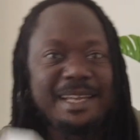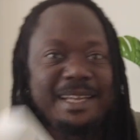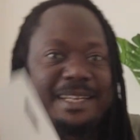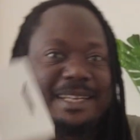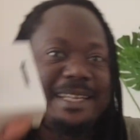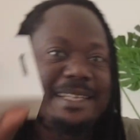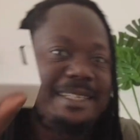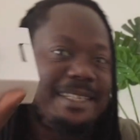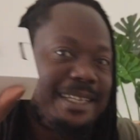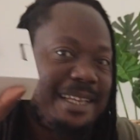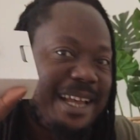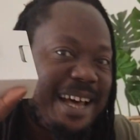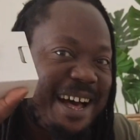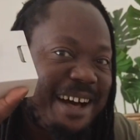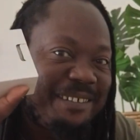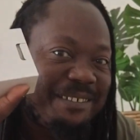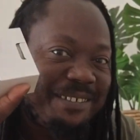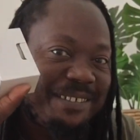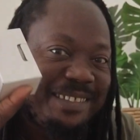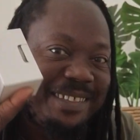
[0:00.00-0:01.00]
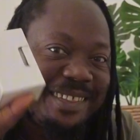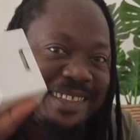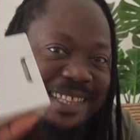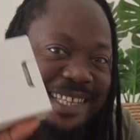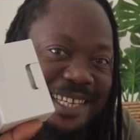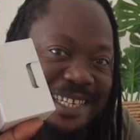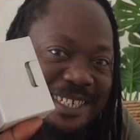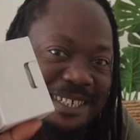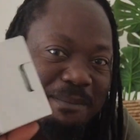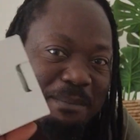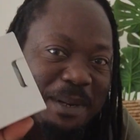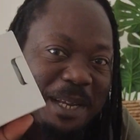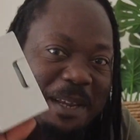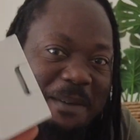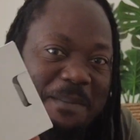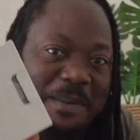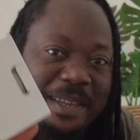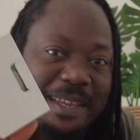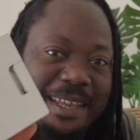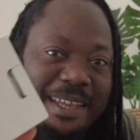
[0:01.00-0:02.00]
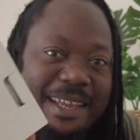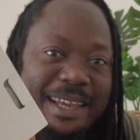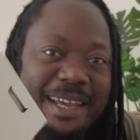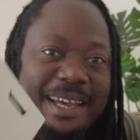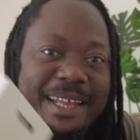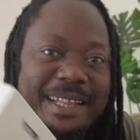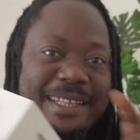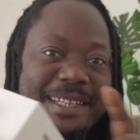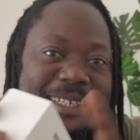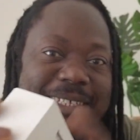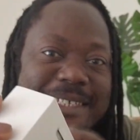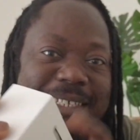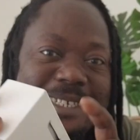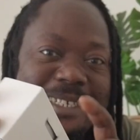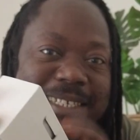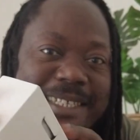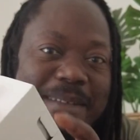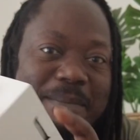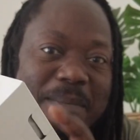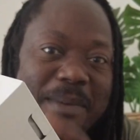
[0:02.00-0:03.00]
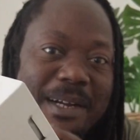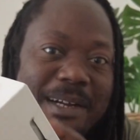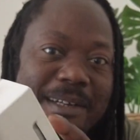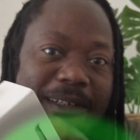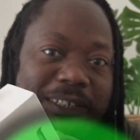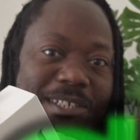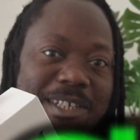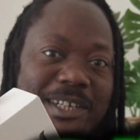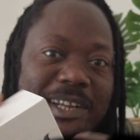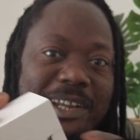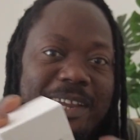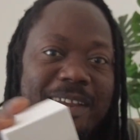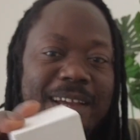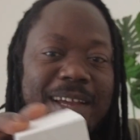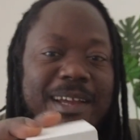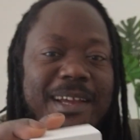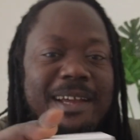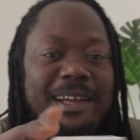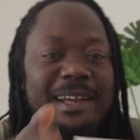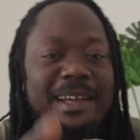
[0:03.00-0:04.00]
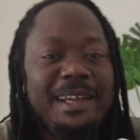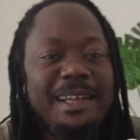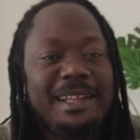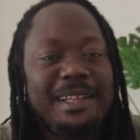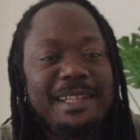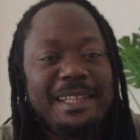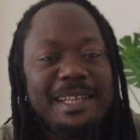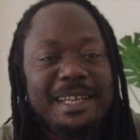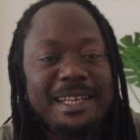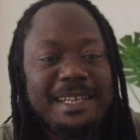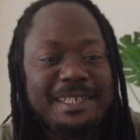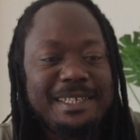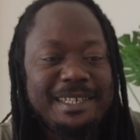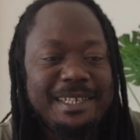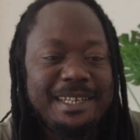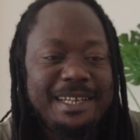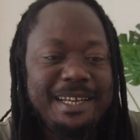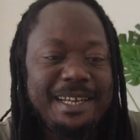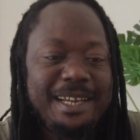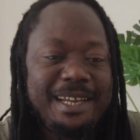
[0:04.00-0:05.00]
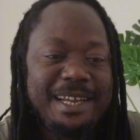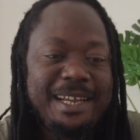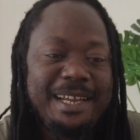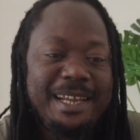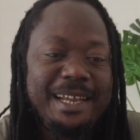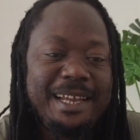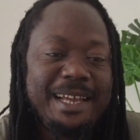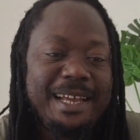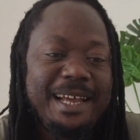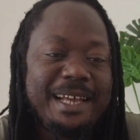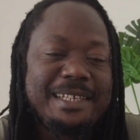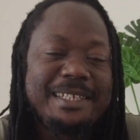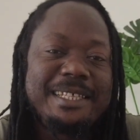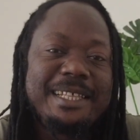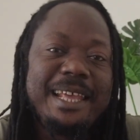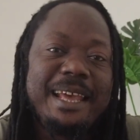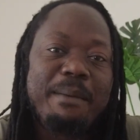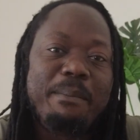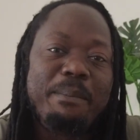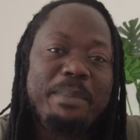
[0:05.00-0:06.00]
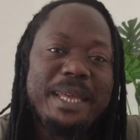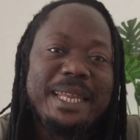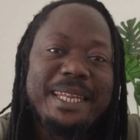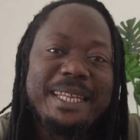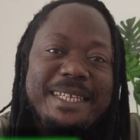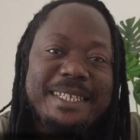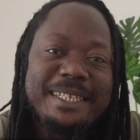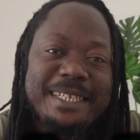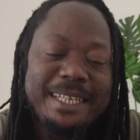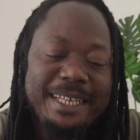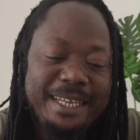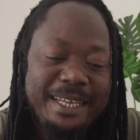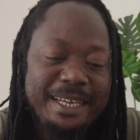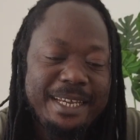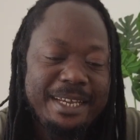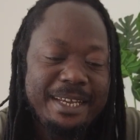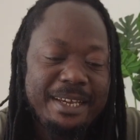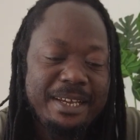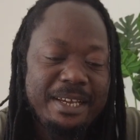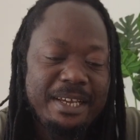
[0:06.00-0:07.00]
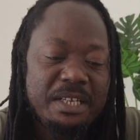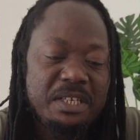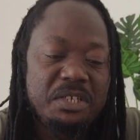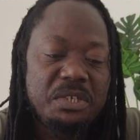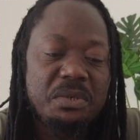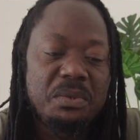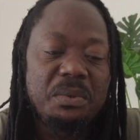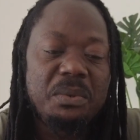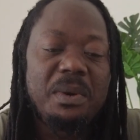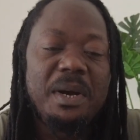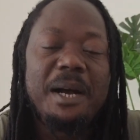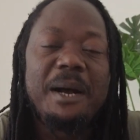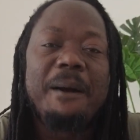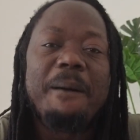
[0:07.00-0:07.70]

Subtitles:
doesn't have this baby here, and this is the magic. This has the ability to